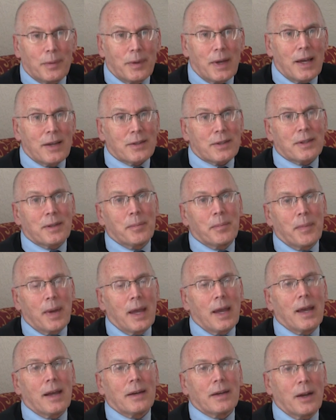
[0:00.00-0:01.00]
as the
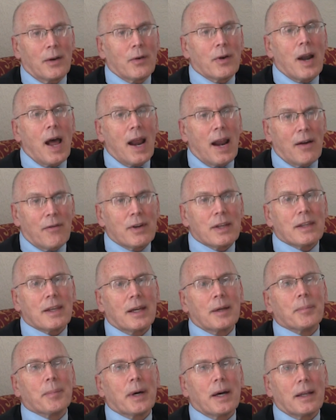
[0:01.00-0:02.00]
man, you know, not
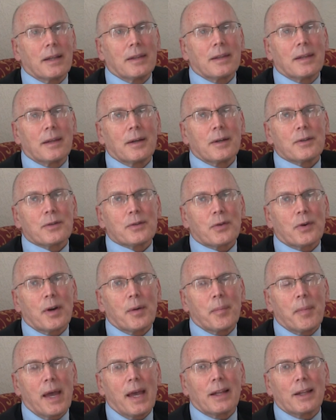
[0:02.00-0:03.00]
everything, but sort
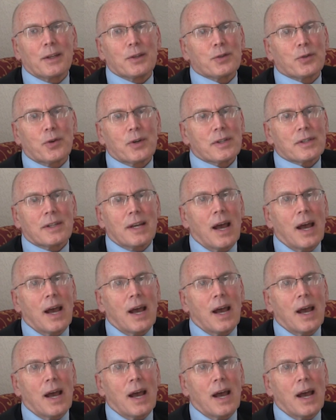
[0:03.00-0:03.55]
of manly chores.